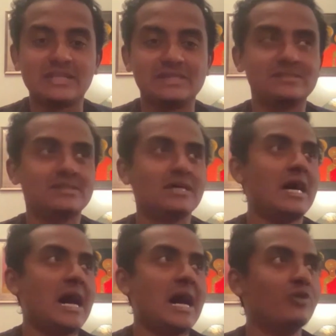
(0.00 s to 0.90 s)
us,
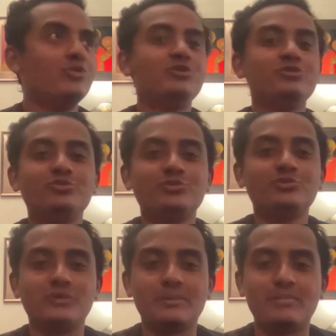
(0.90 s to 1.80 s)
how do
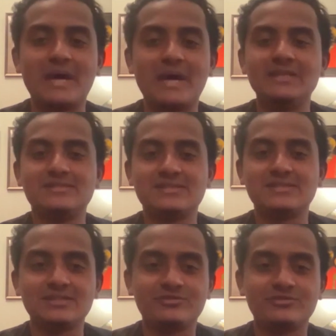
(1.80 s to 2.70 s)
you balance
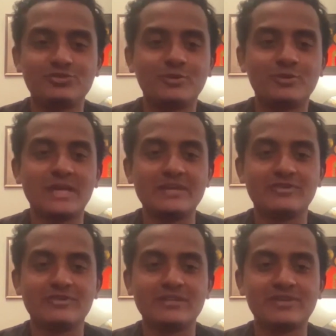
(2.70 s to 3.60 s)
the football life
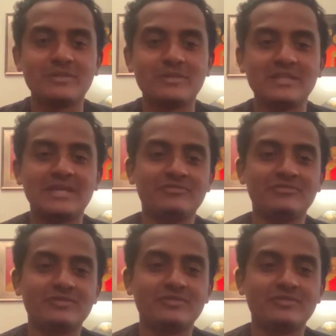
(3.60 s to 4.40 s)
and the family life?